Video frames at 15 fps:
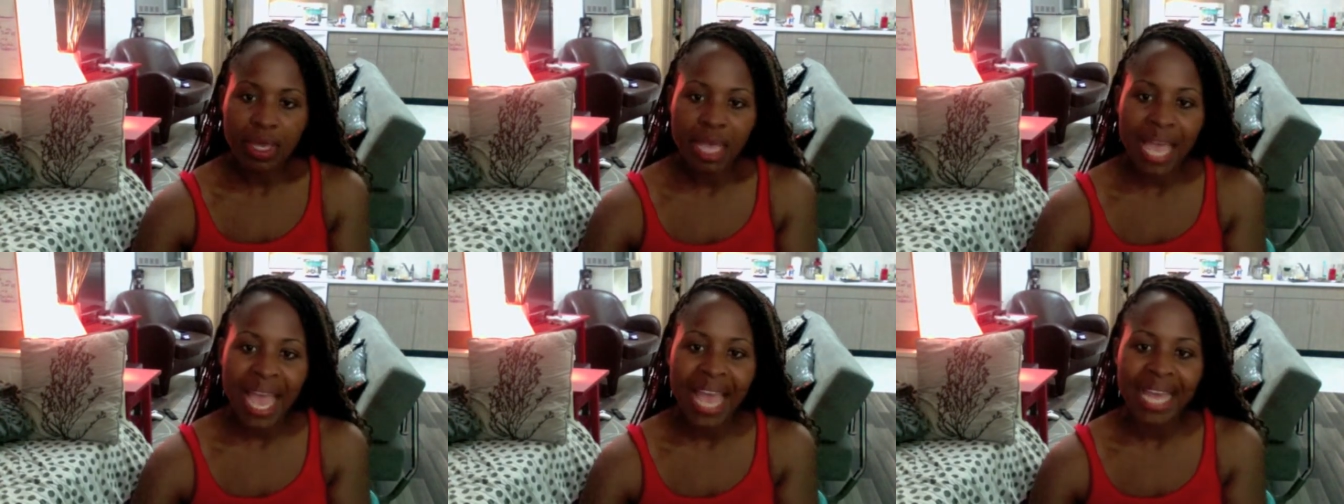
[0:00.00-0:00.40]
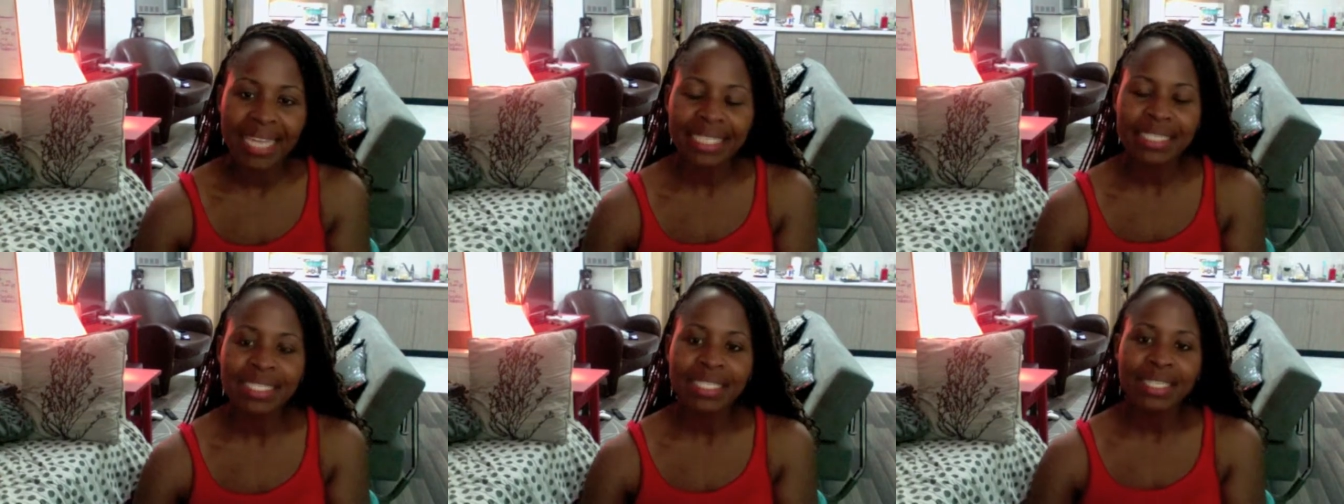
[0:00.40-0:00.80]

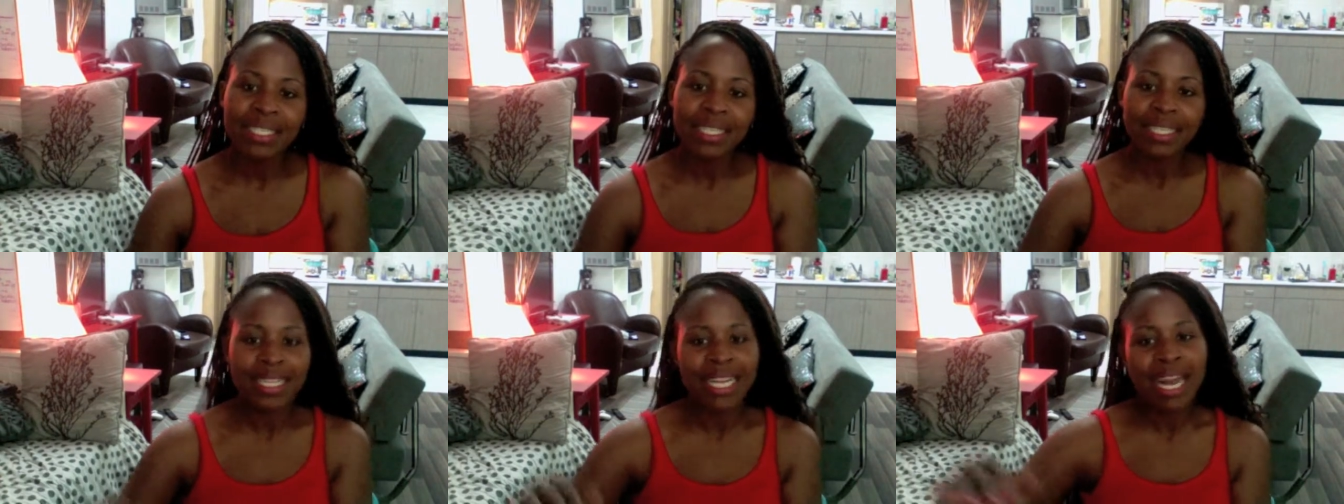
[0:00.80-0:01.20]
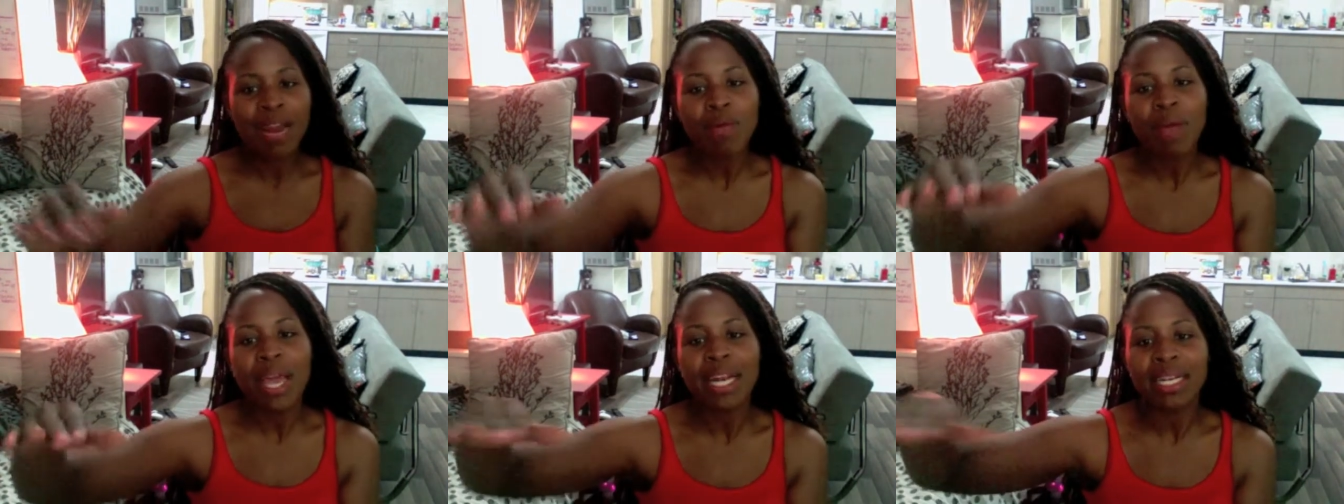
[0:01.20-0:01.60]
And then I
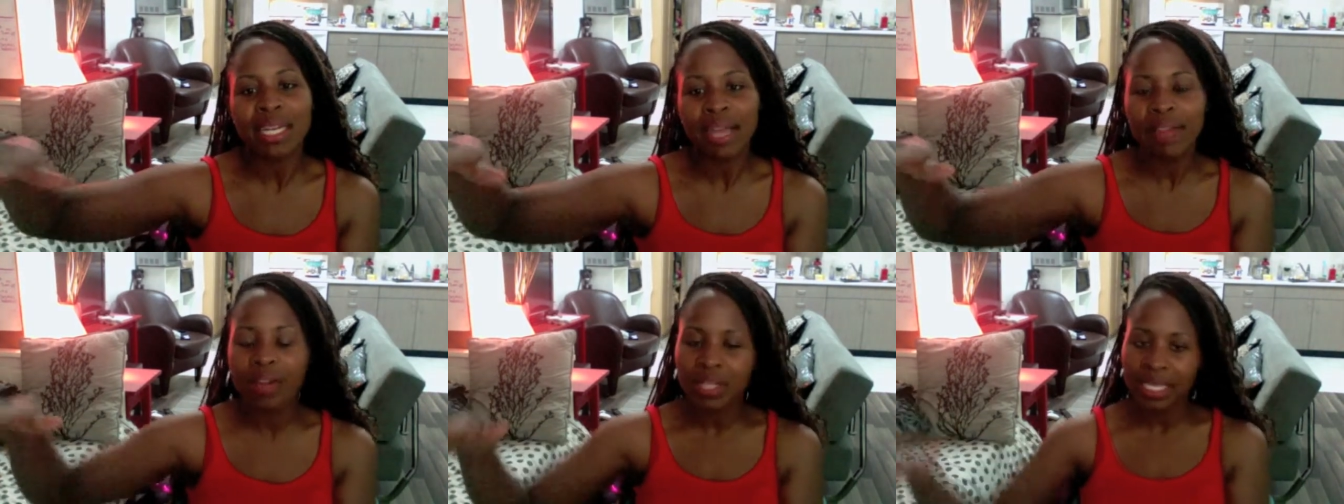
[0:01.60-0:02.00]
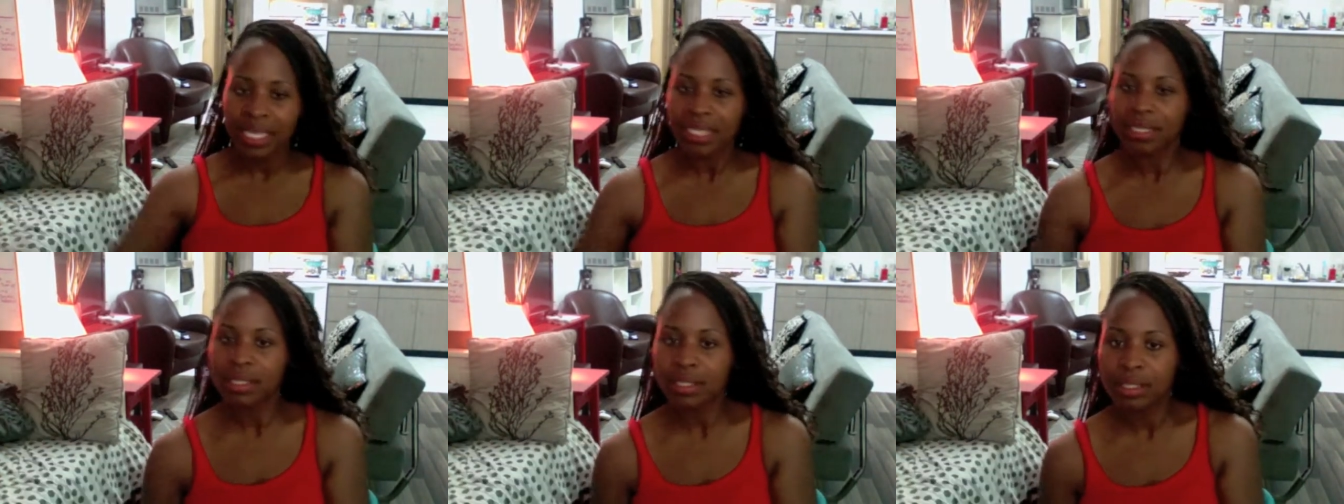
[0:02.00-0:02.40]
write another
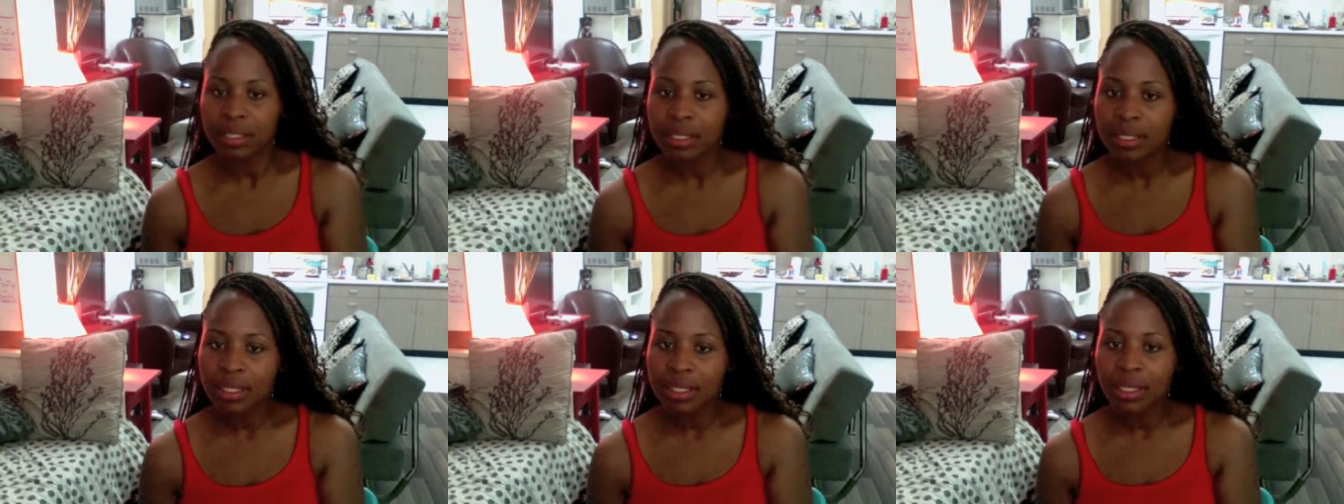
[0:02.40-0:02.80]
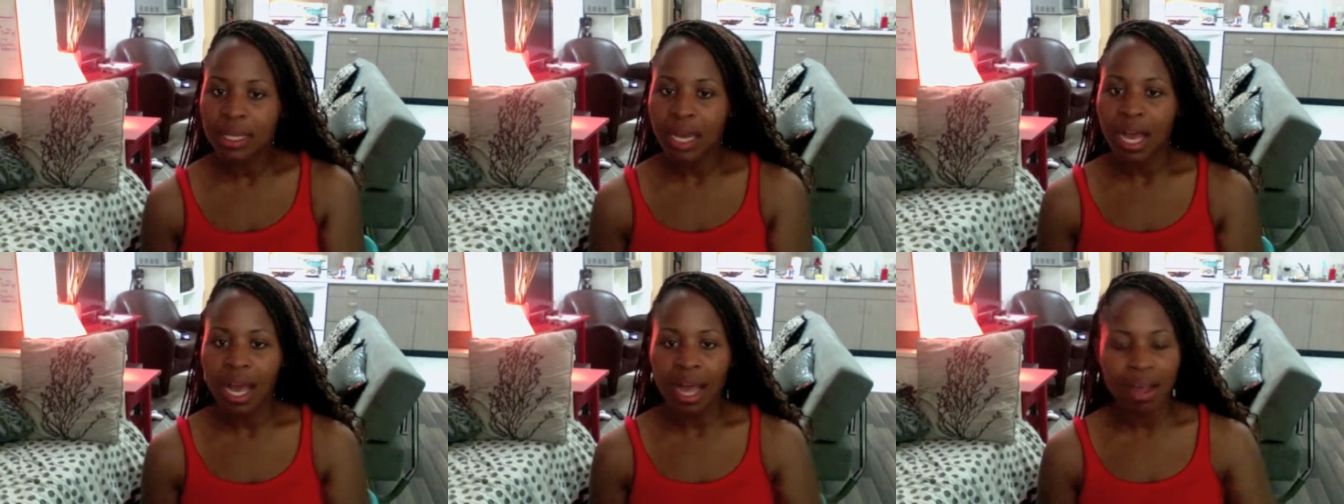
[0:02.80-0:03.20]
list
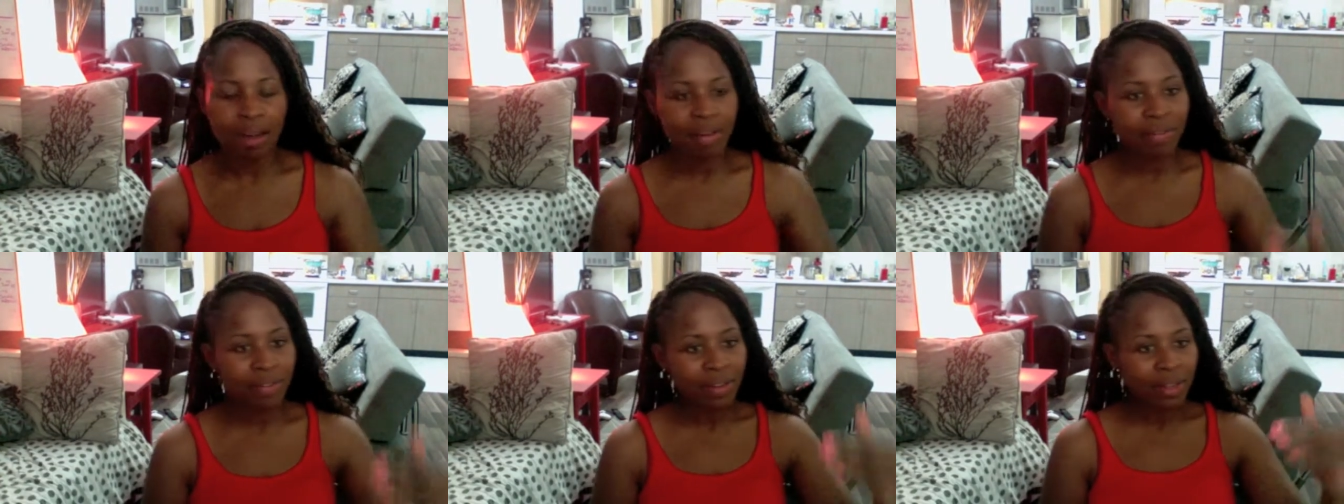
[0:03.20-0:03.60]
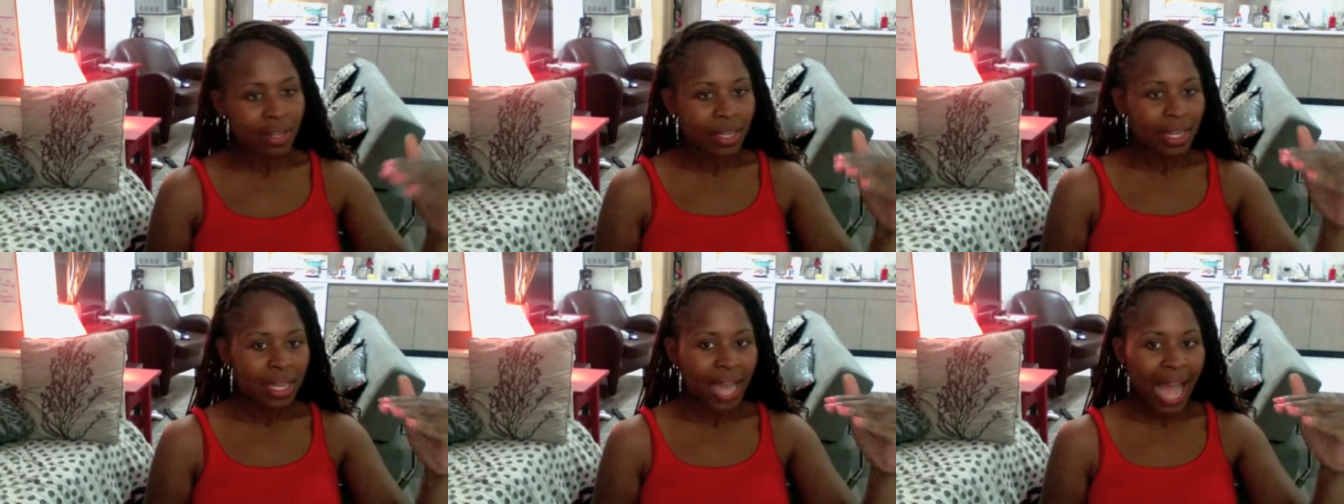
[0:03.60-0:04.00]
of
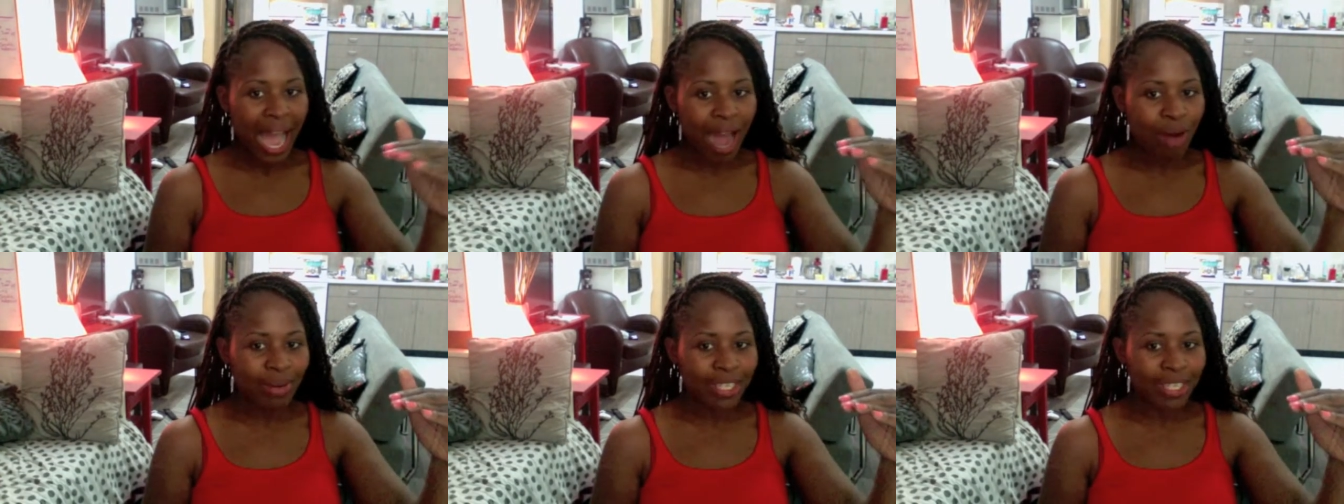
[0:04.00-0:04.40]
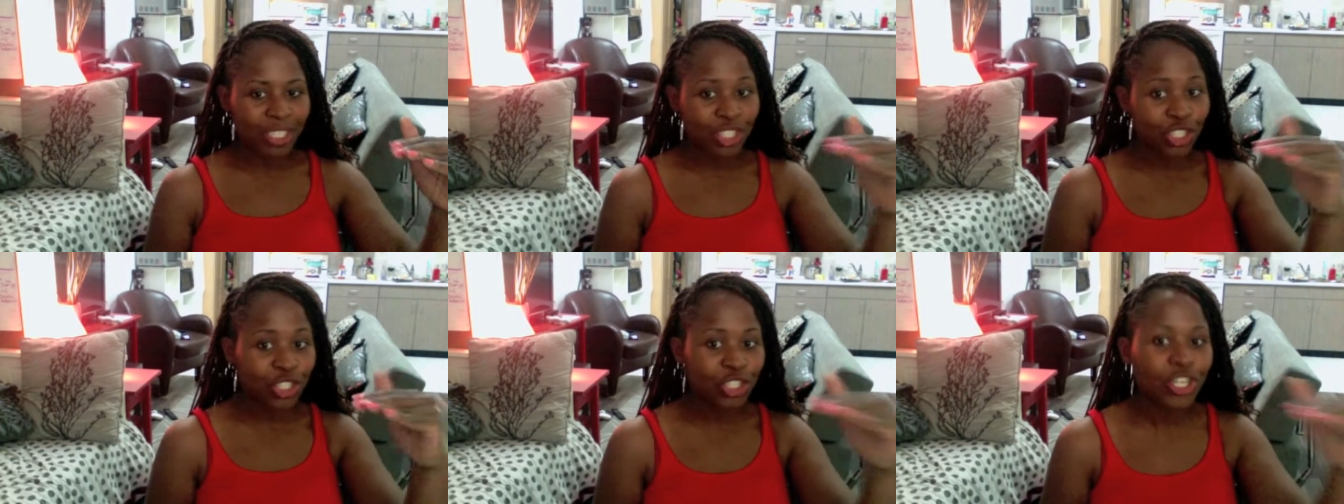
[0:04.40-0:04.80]
how it
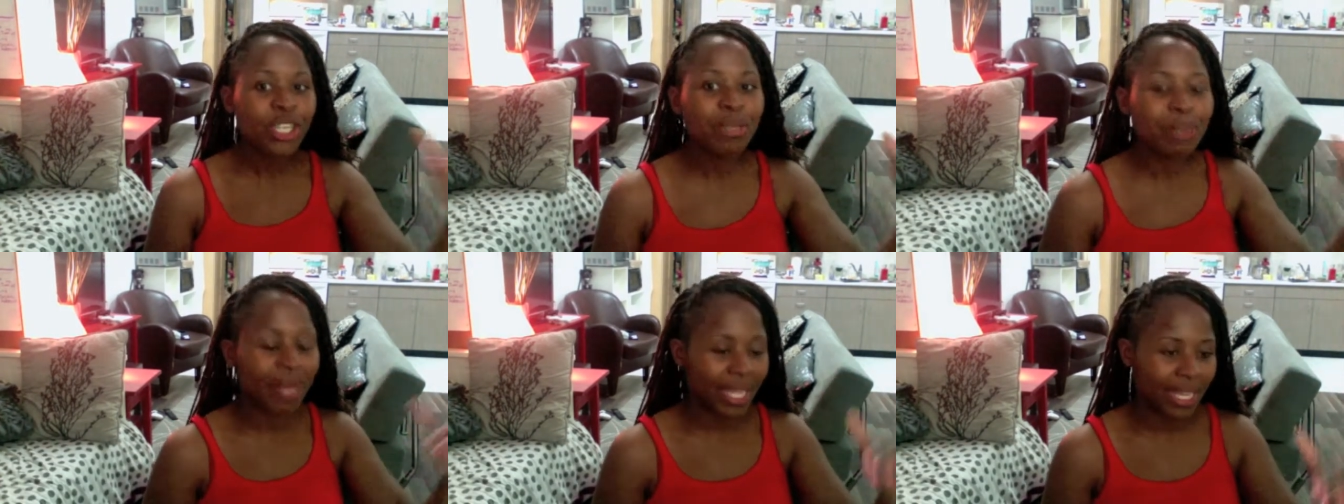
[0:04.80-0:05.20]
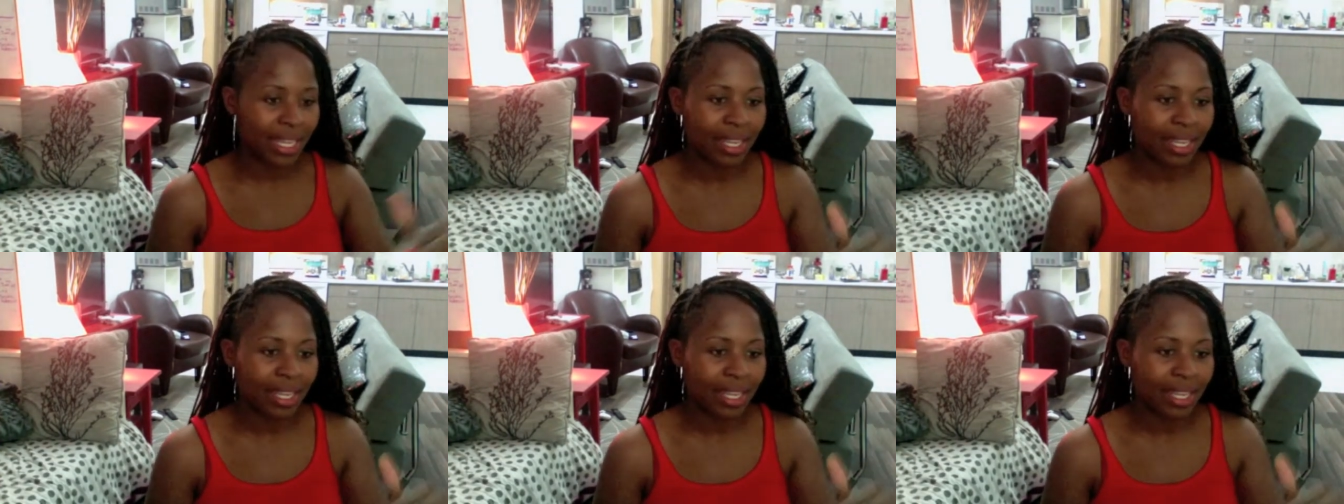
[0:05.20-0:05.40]
should be.